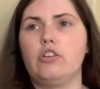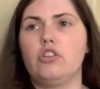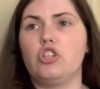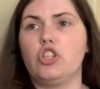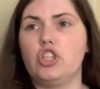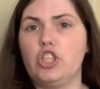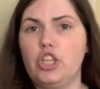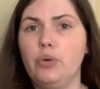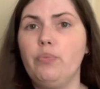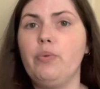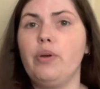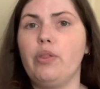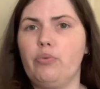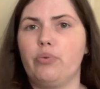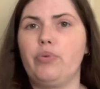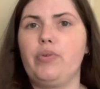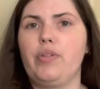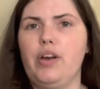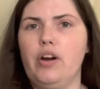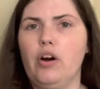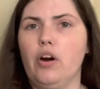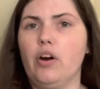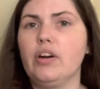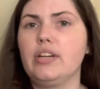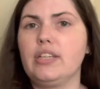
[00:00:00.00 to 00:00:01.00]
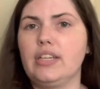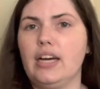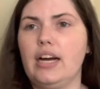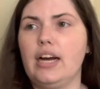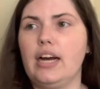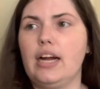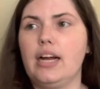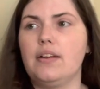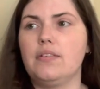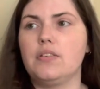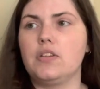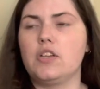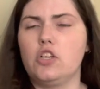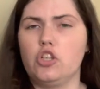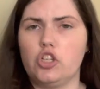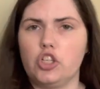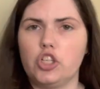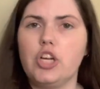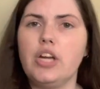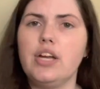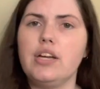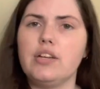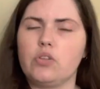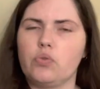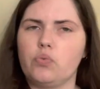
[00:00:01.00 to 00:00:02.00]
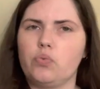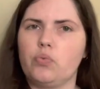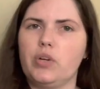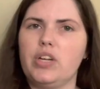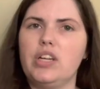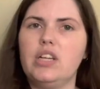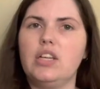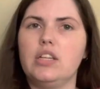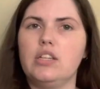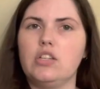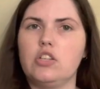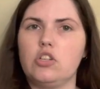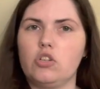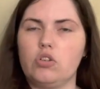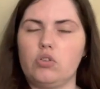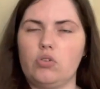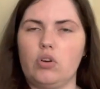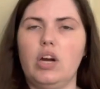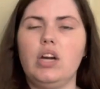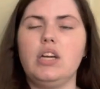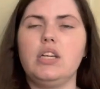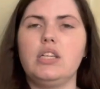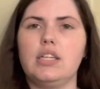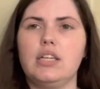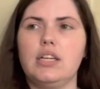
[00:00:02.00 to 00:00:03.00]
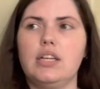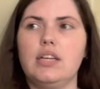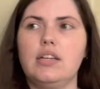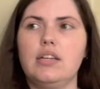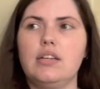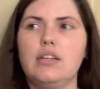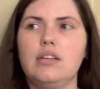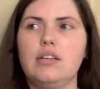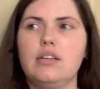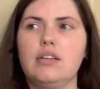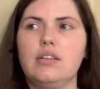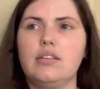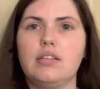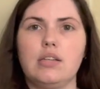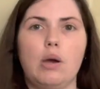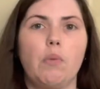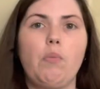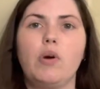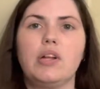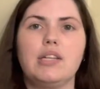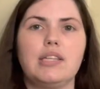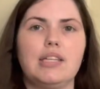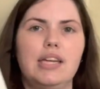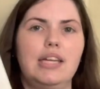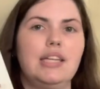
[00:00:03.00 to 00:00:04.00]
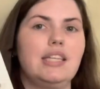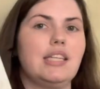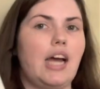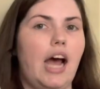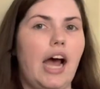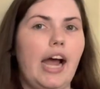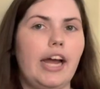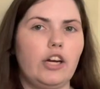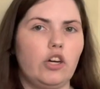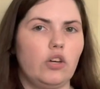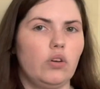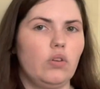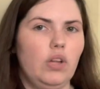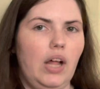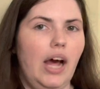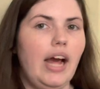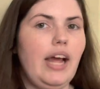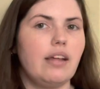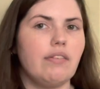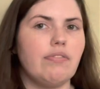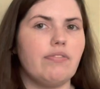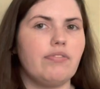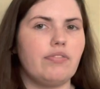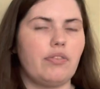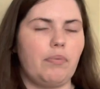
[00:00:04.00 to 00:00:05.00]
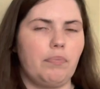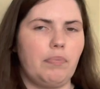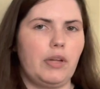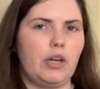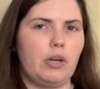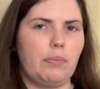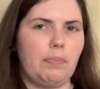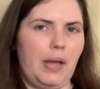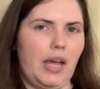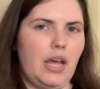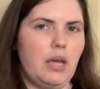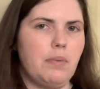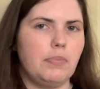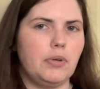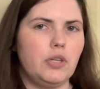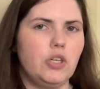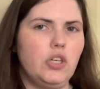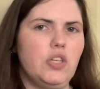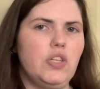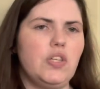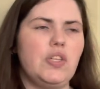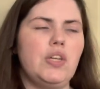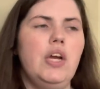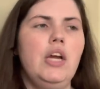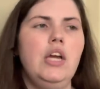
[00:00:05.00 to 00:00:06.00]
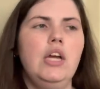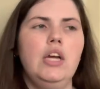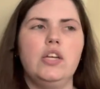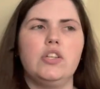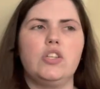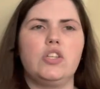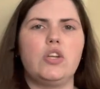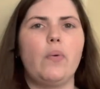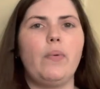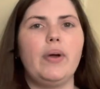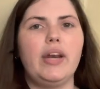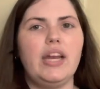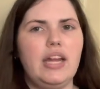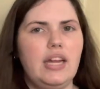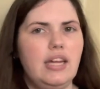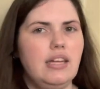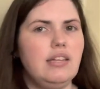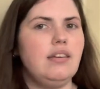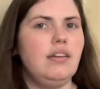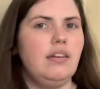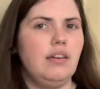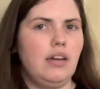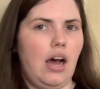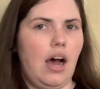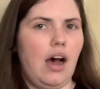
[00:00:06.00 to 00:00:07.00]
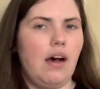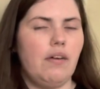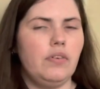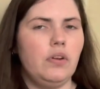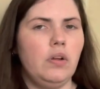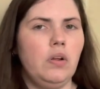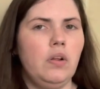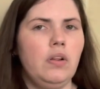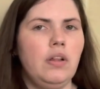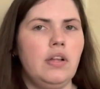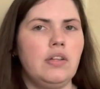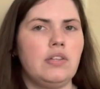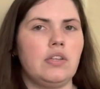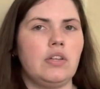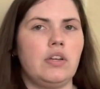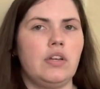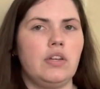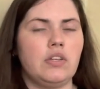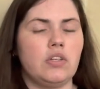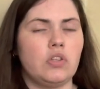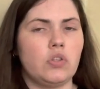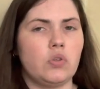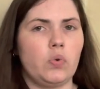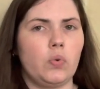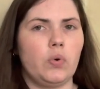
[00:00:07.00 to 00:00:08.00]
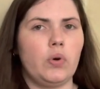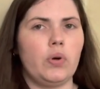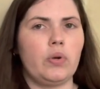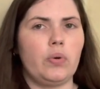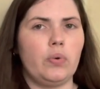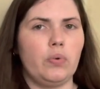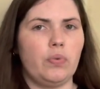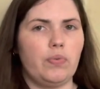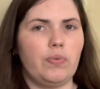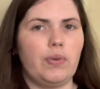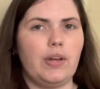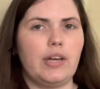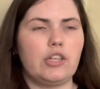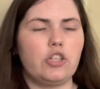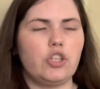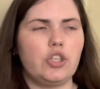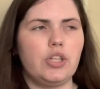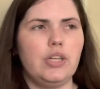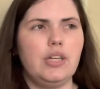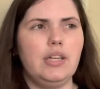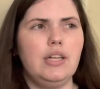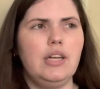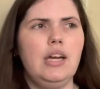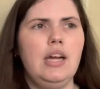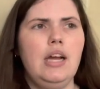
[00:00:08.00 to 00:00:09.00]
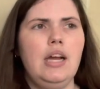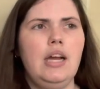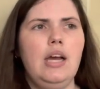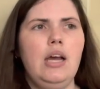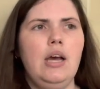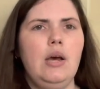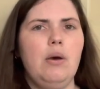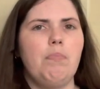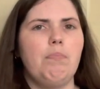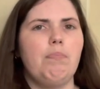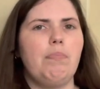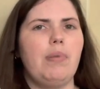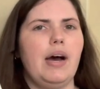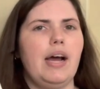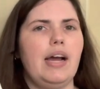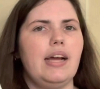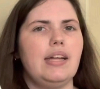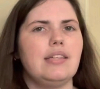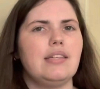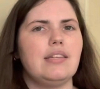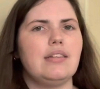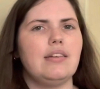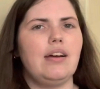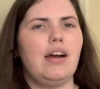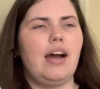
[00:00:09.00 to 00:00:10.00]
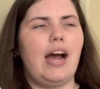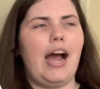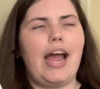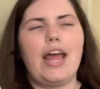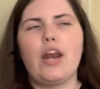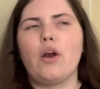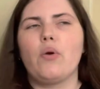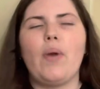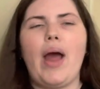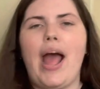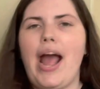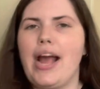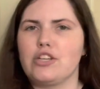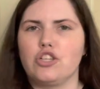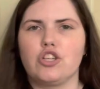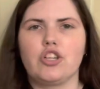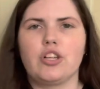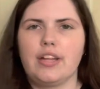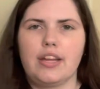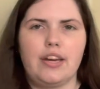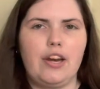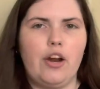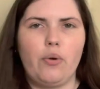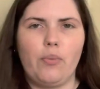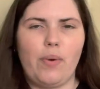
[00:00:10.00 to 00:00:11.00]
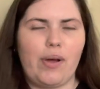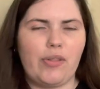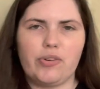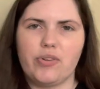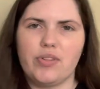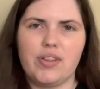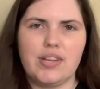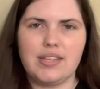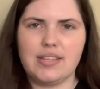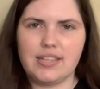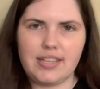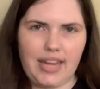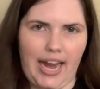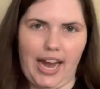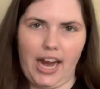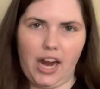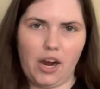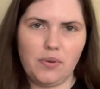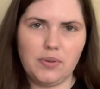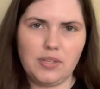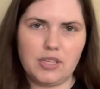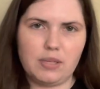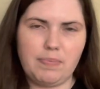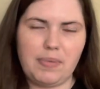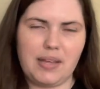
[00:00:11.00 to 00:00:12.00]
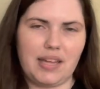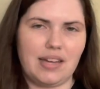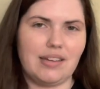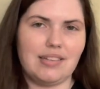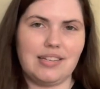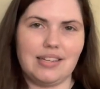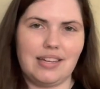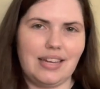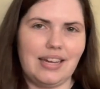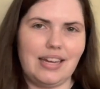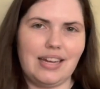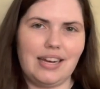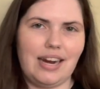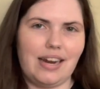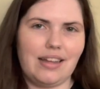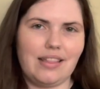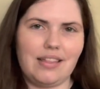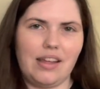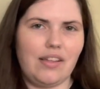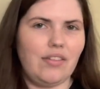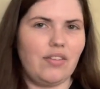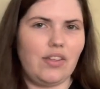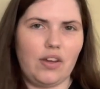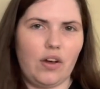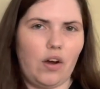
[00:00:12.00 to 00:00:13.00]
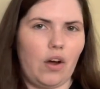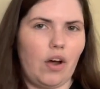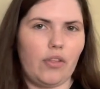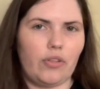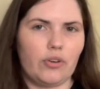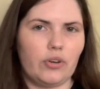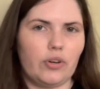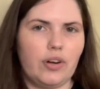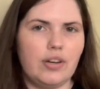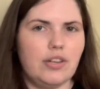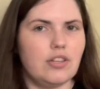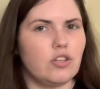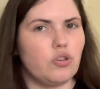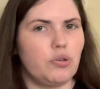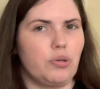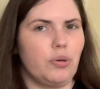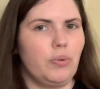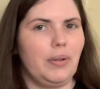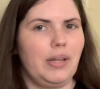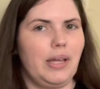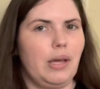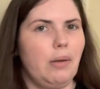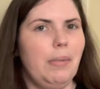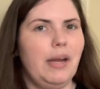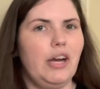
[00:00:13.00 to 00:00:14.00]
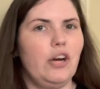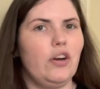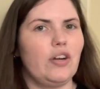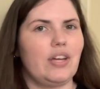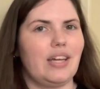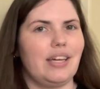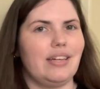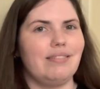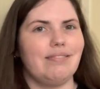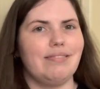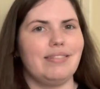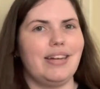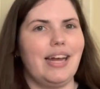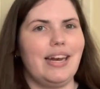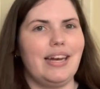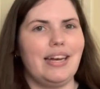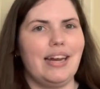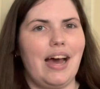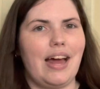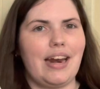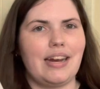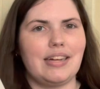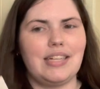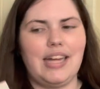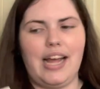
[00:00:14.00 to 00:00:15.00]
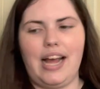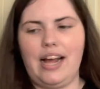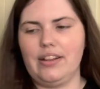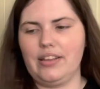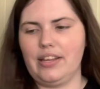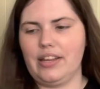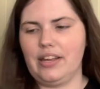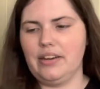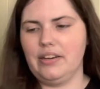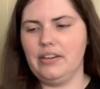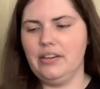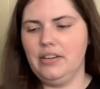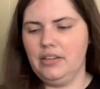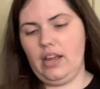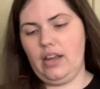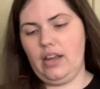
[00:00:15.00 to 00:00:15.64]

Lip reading: she went through the archives and she has reconstructed someone's entire life from their papers. So it is a novel, it's a historical fiction, but I don't actually know whether this counts because again, I think the author is truly American and not Italian.